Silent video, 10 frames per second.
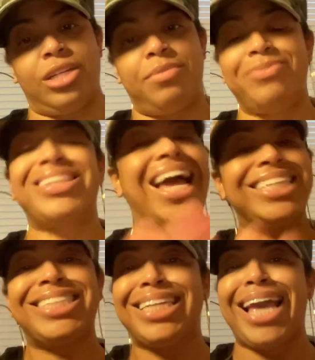it.
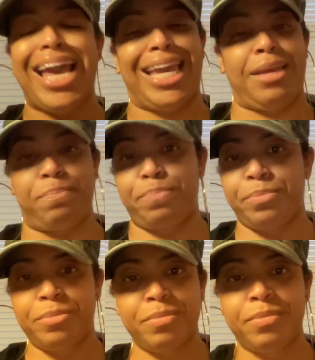That's the game.
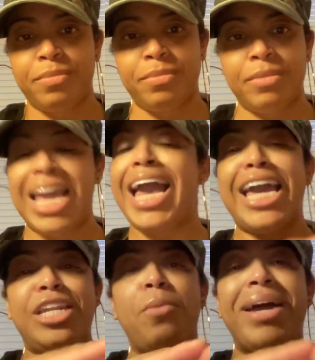
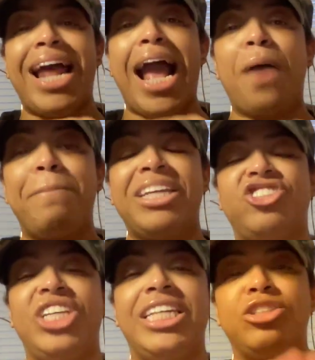And no matter how
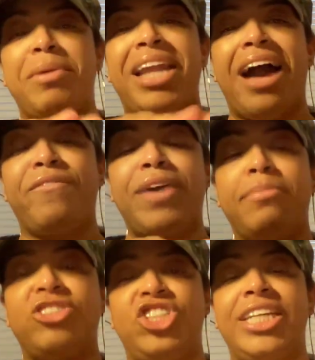big she gets, no matter how
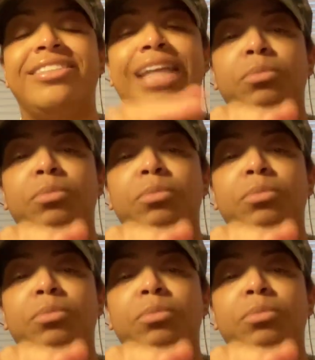famous she is,